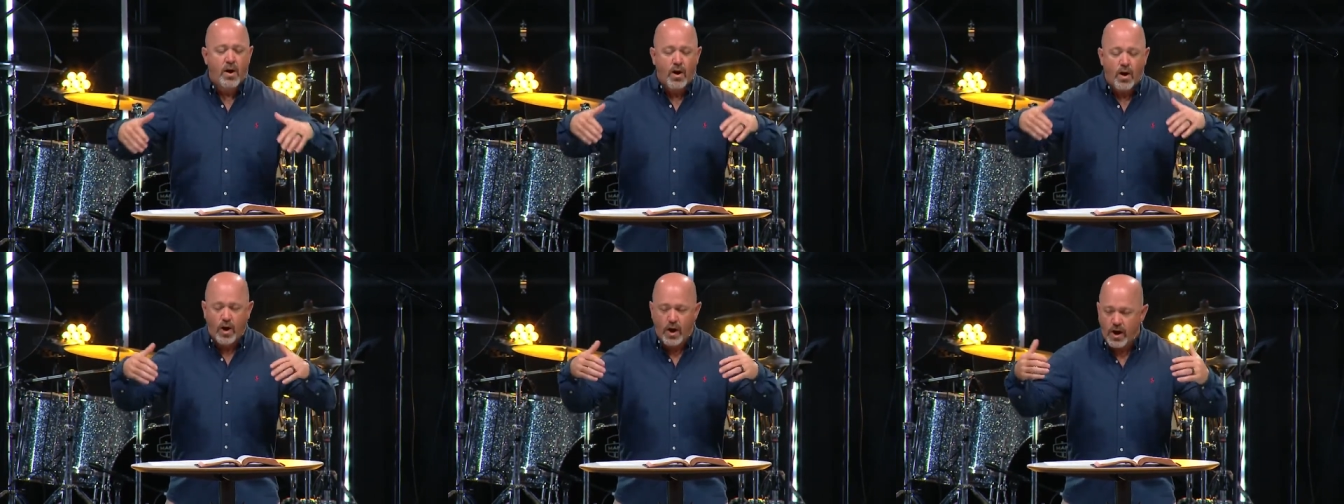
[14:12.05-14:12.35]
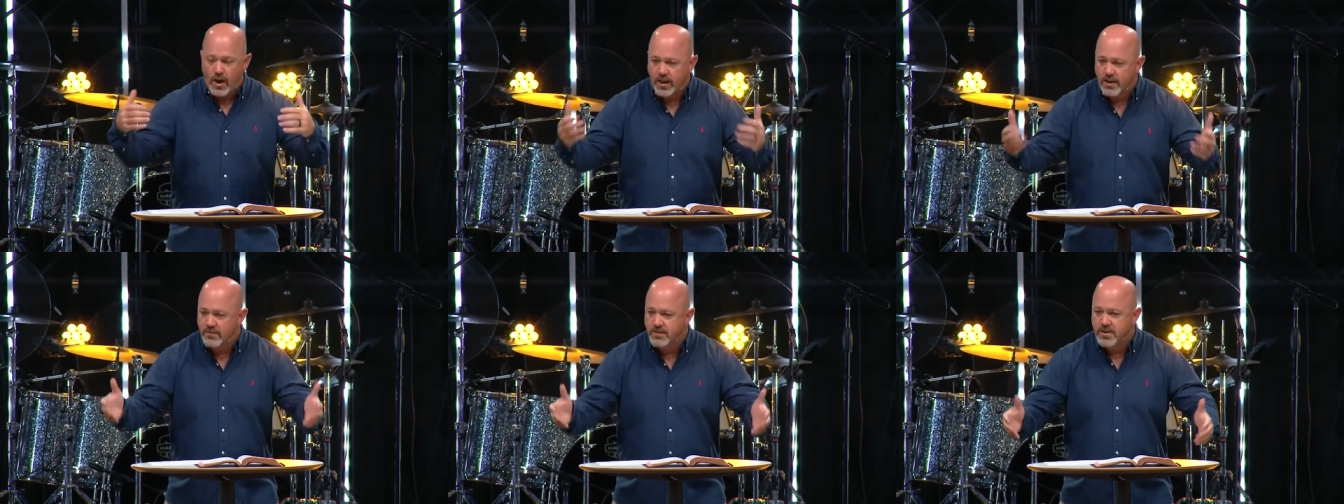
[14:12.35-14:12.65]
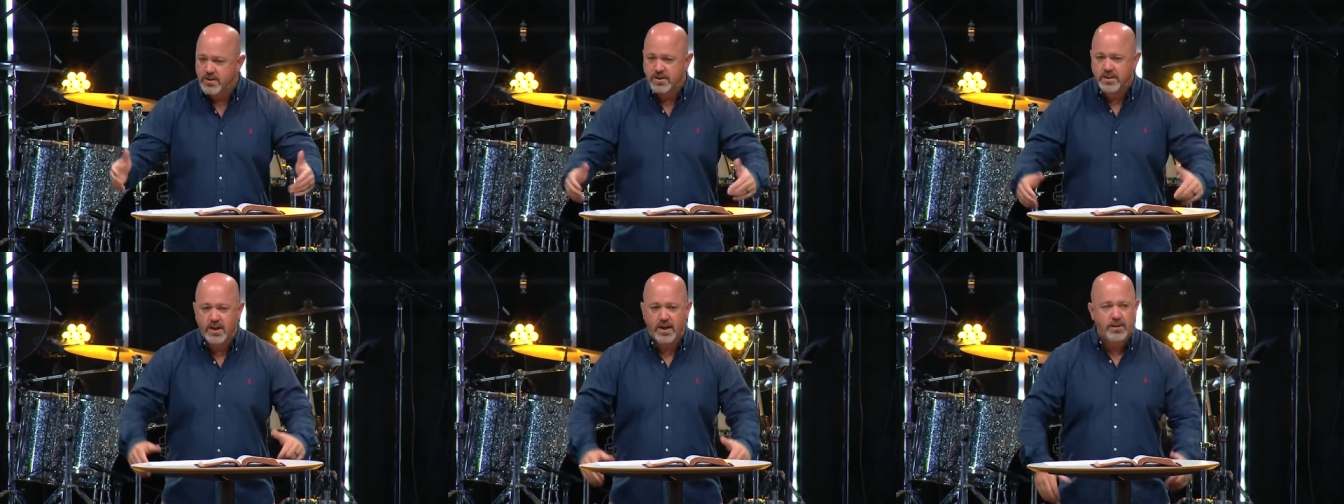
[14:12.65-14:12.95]
all of
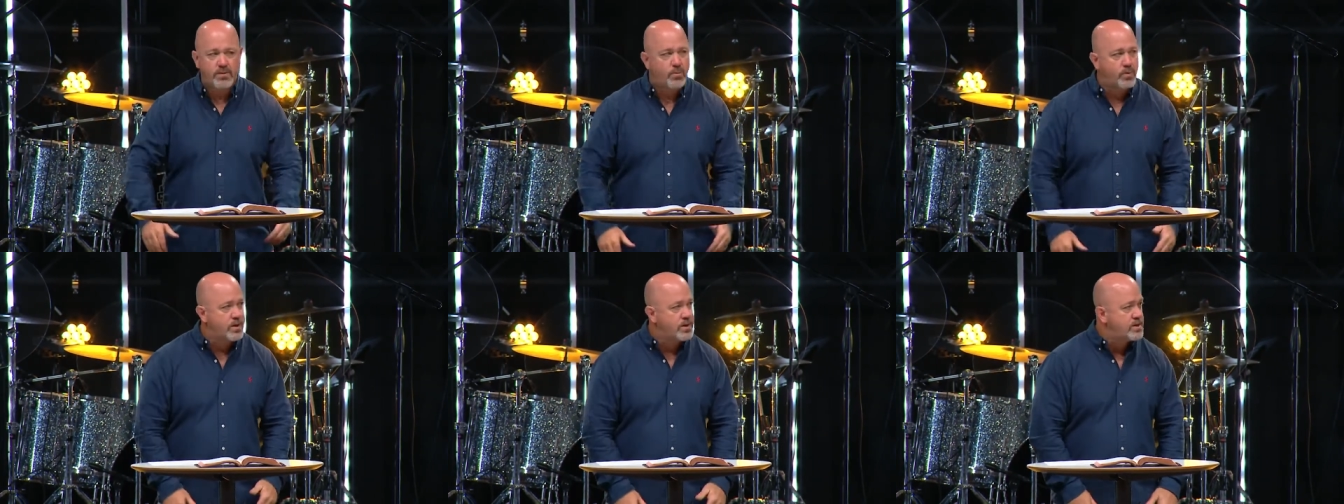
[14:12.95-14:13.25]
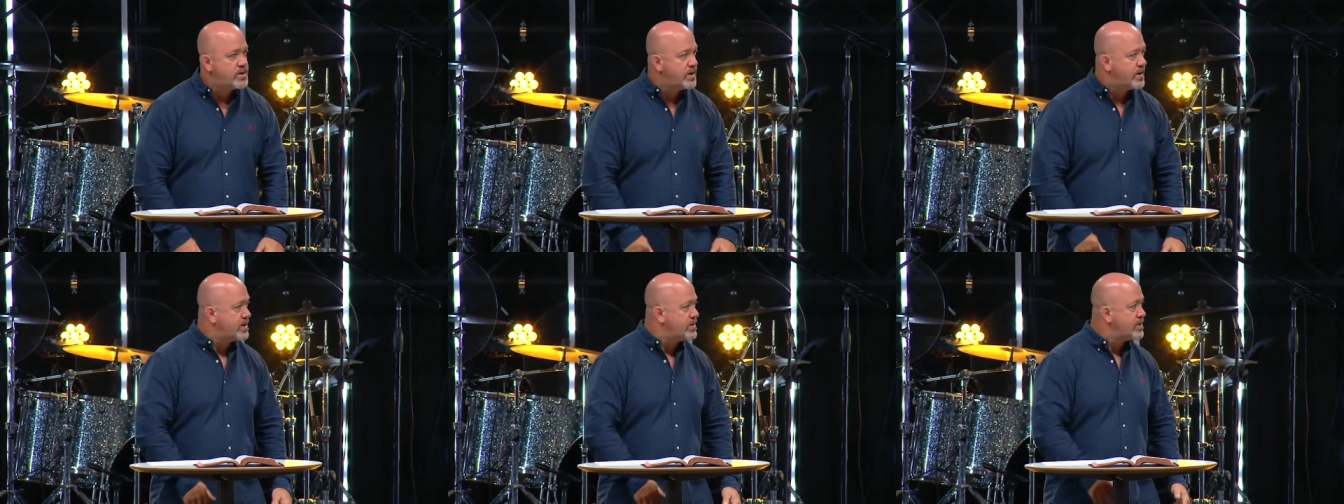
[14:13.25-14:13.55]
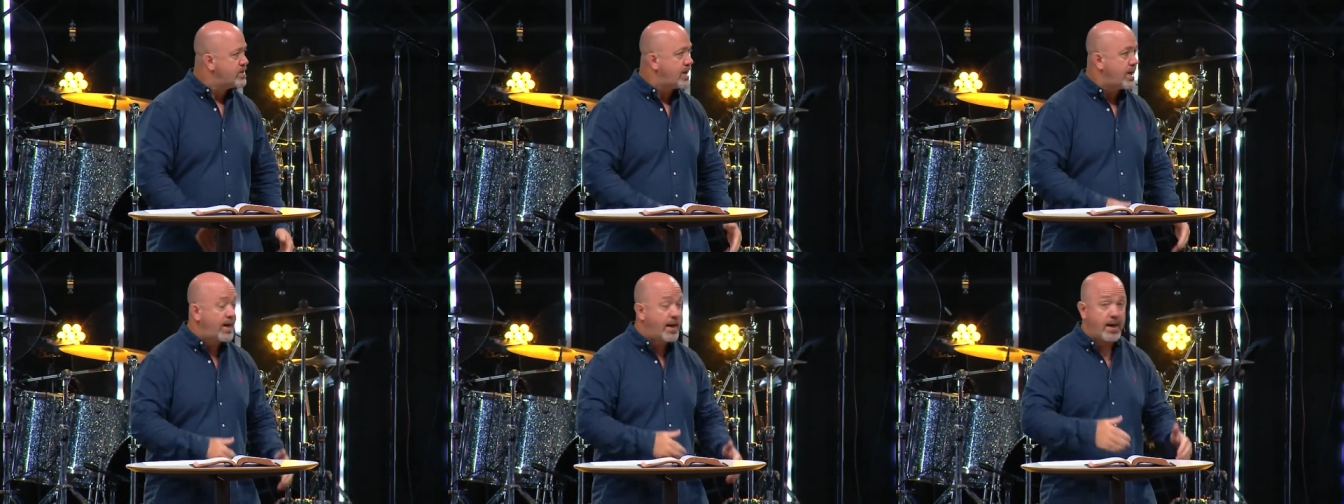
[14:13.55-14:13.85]
a sudden we're
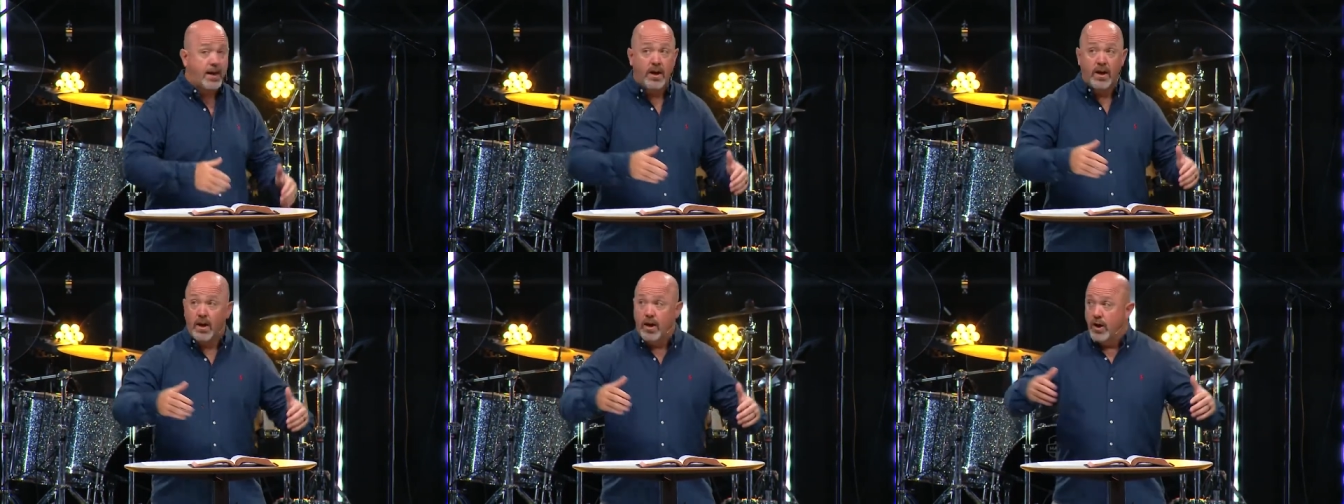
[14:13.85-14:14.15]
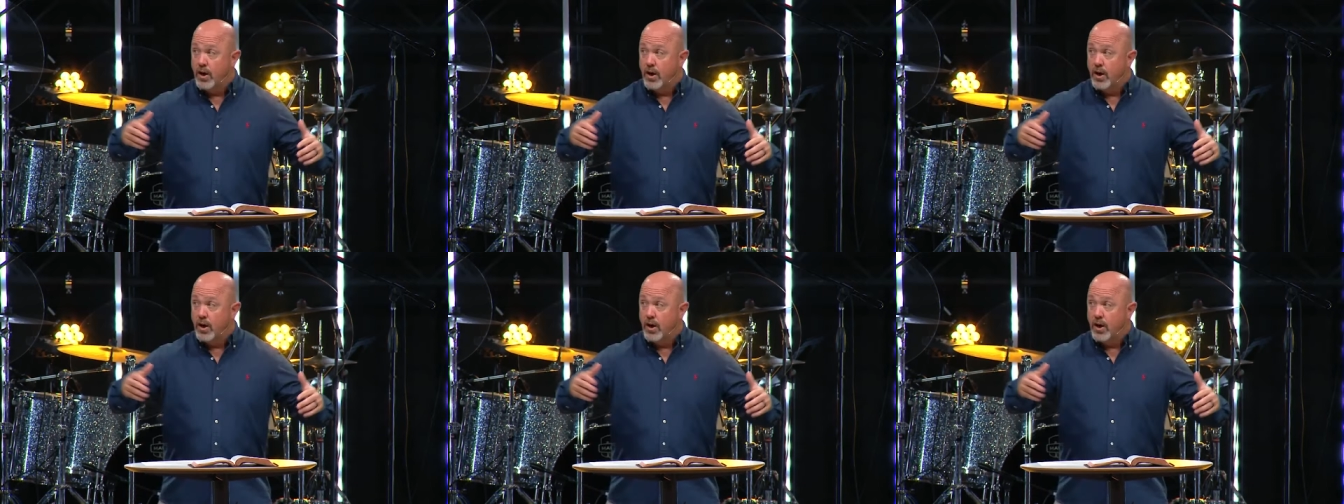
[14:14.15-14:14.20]
just kind of